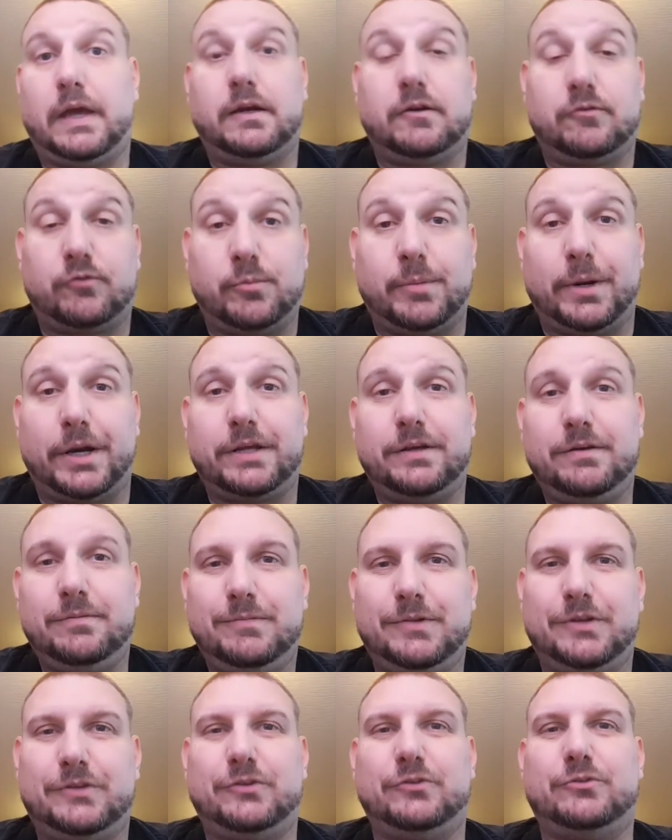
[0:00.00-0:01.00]
Hey
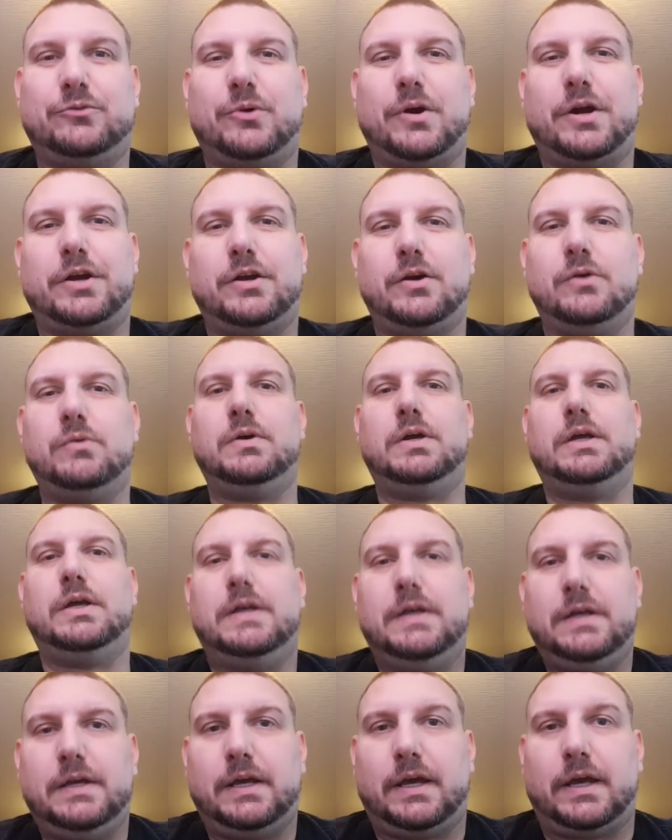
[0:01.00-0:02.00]
everybody, this is Rhino,
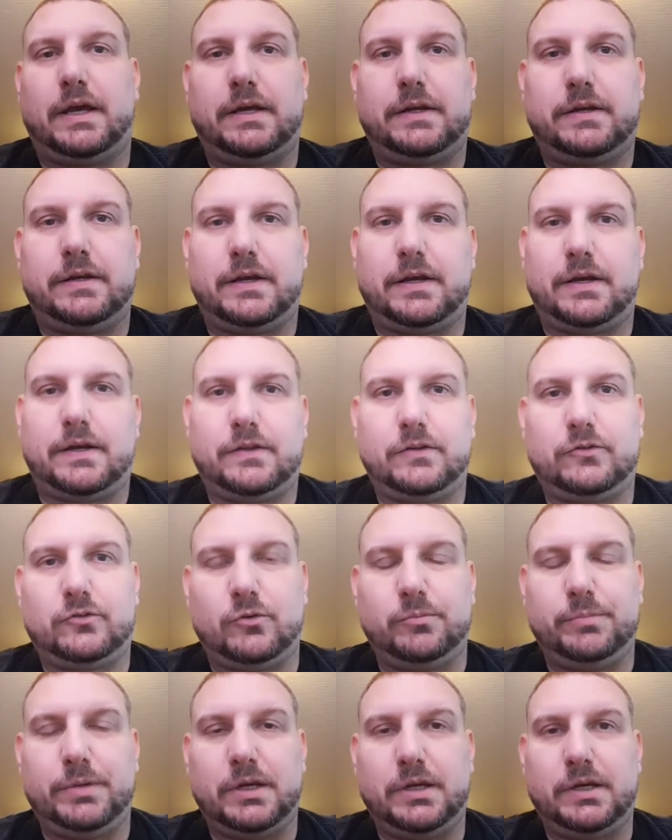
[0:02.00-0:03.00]
and
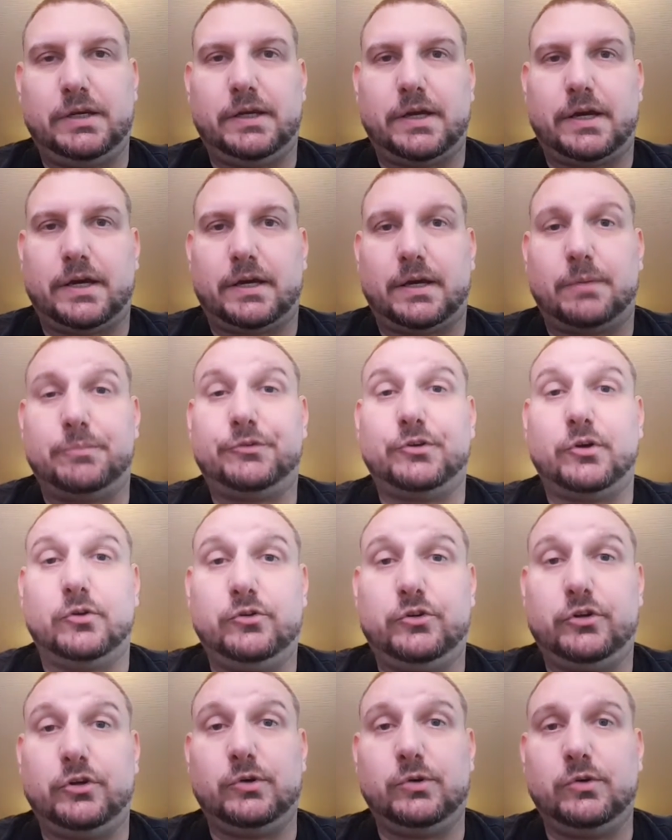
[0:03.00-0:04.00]
this will be
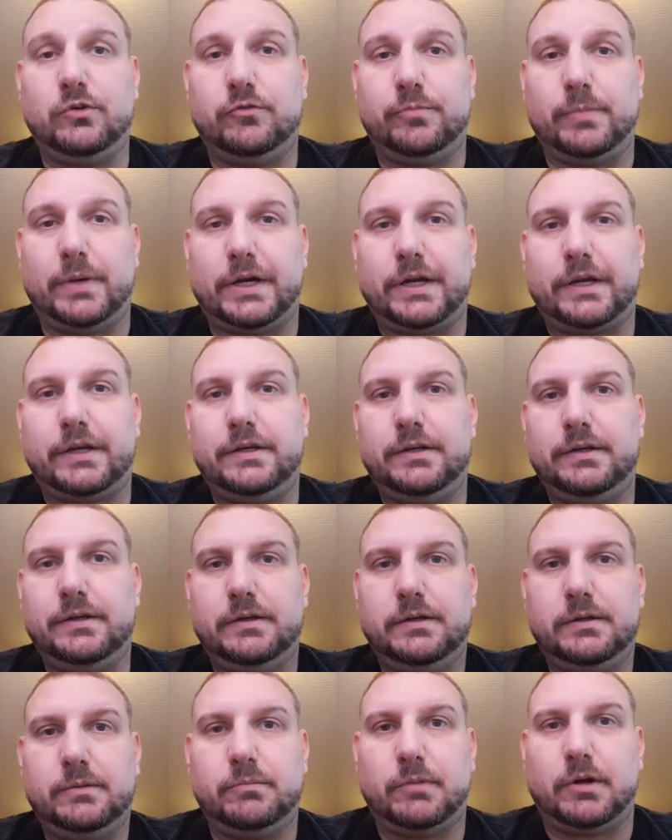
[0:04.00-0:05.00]
episode 2 of my
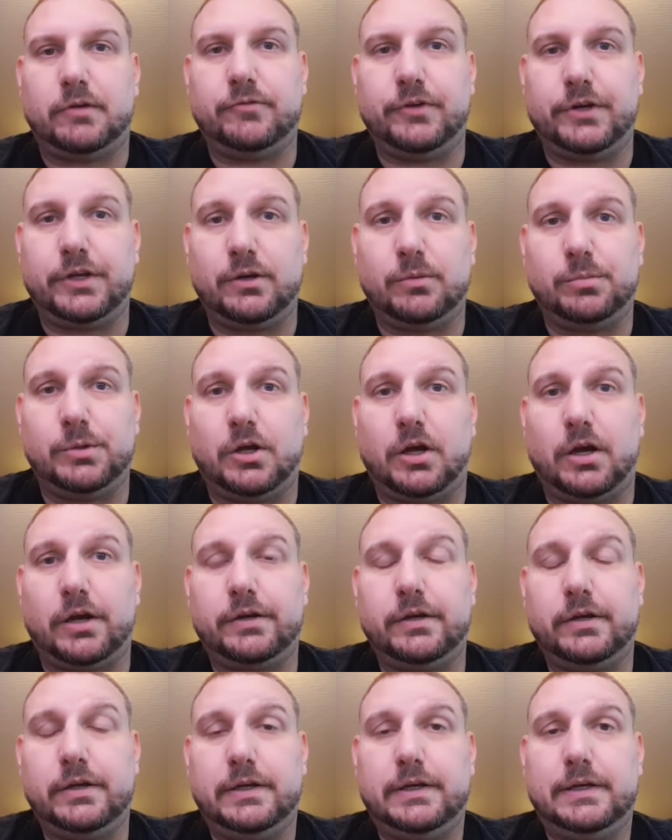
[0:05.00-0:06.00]
video
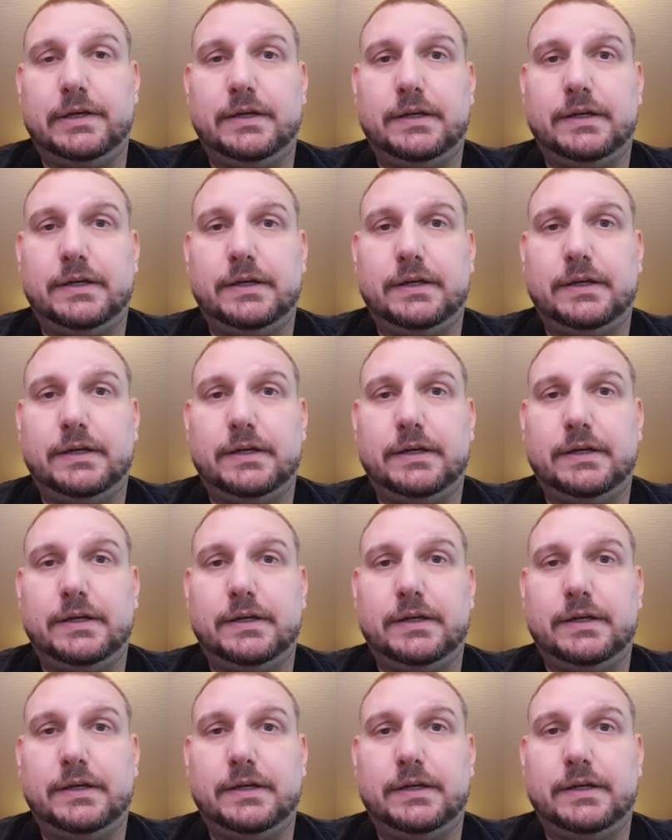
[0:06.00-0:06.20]
blog.